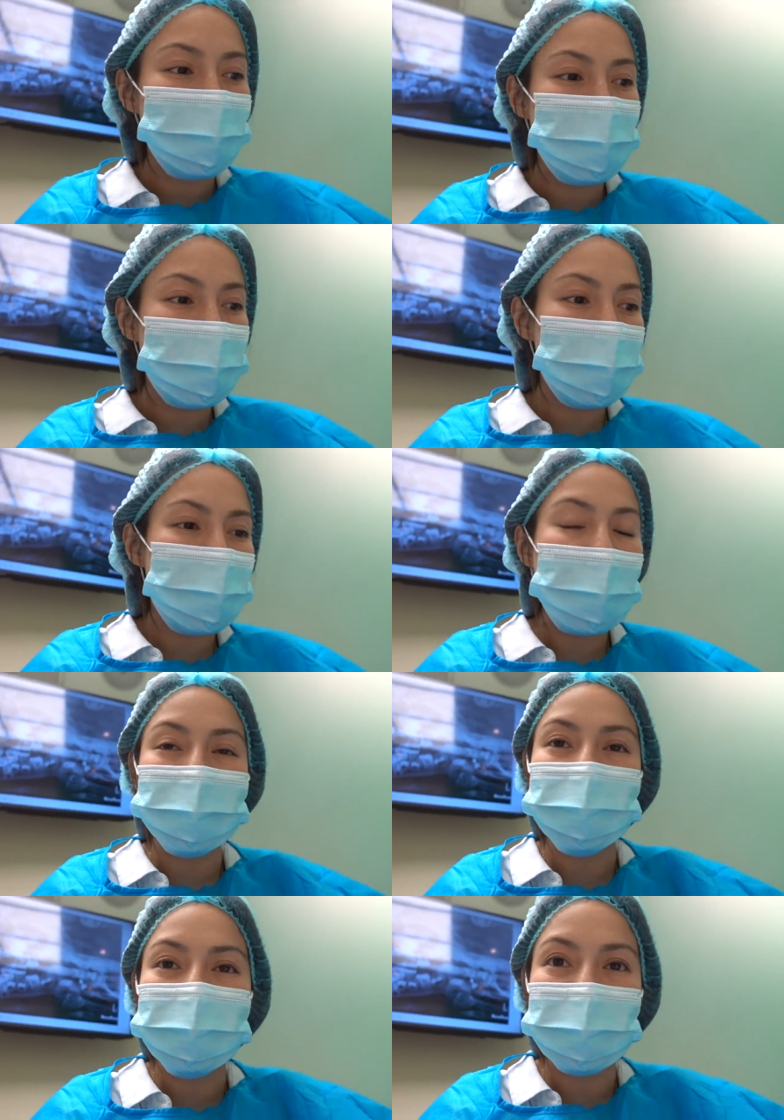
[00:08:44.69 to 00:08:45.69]
did my
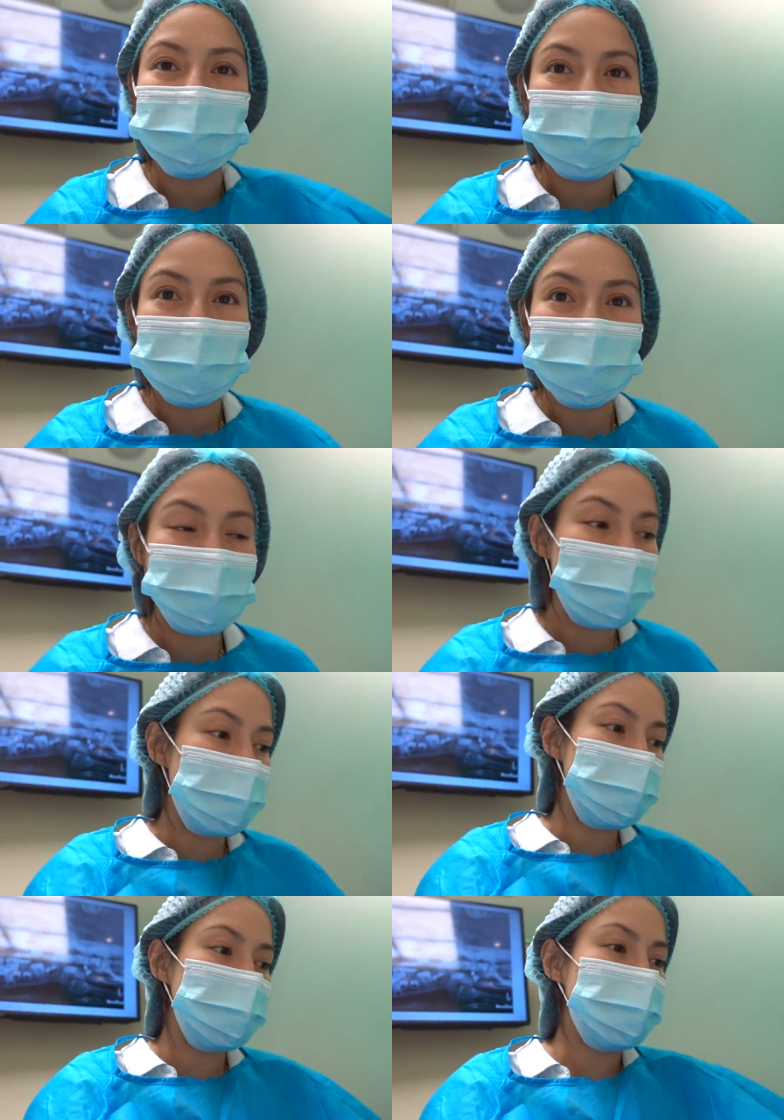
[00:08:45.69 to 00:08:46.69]
antigen test
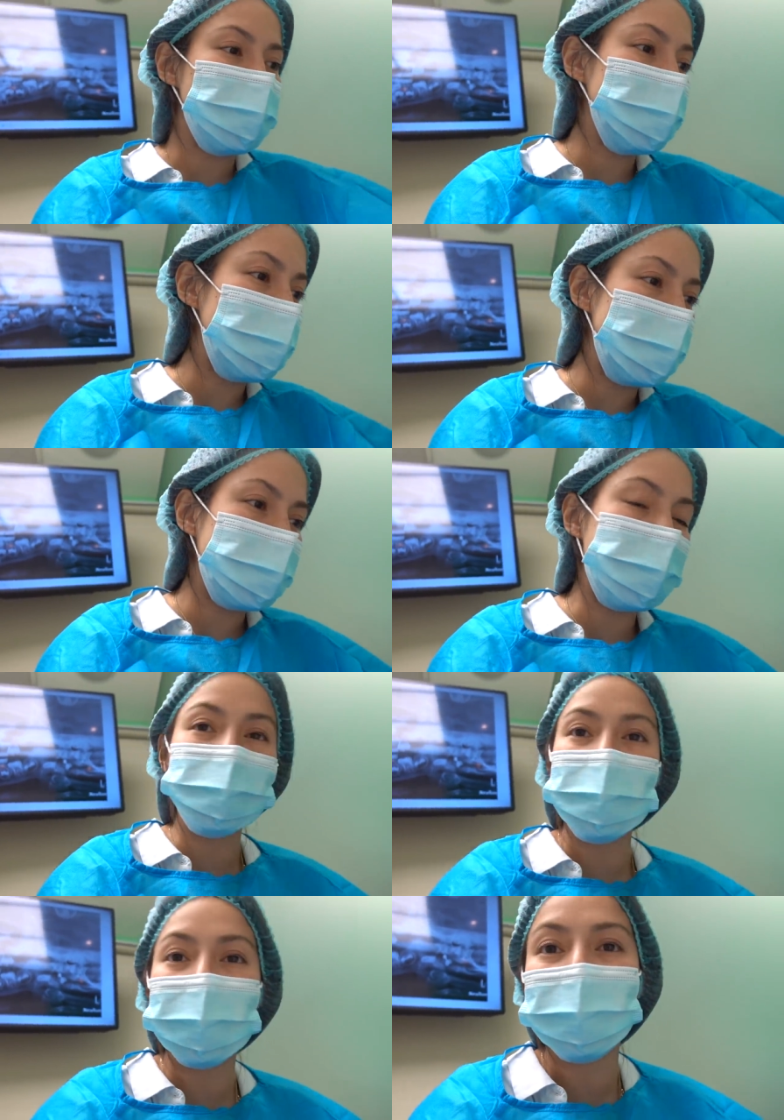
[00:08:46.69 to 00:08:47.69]
and That's I got
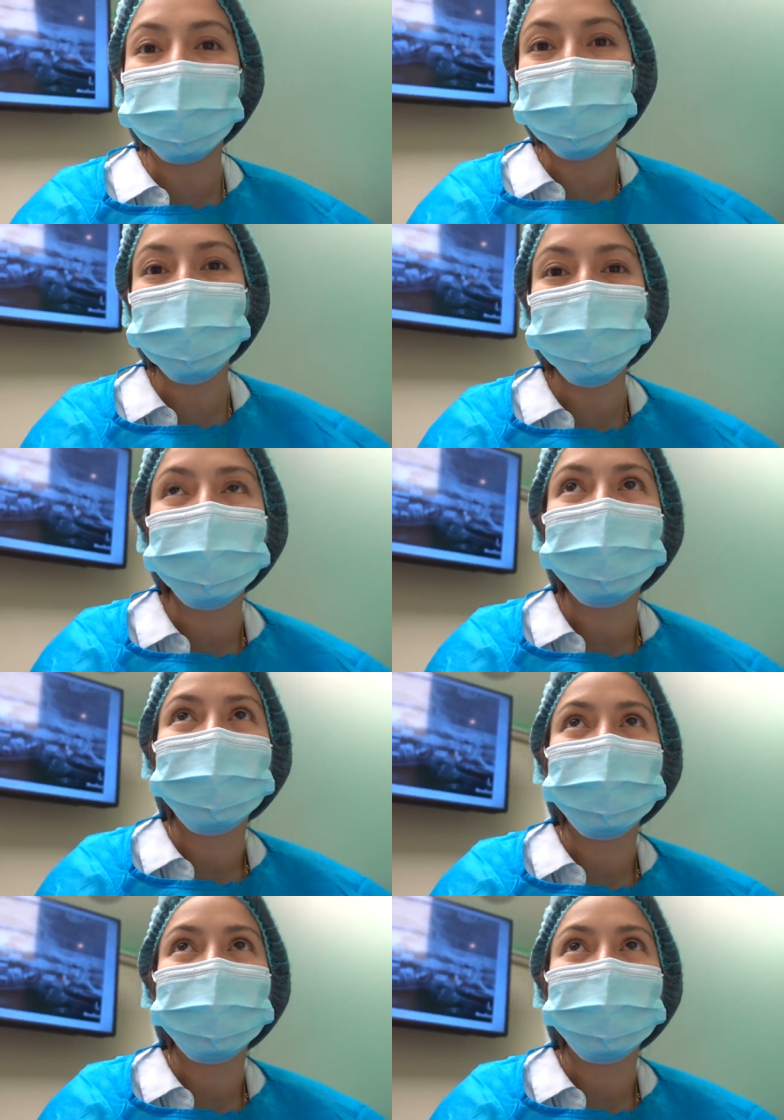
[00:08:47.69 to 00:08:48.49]
so negative.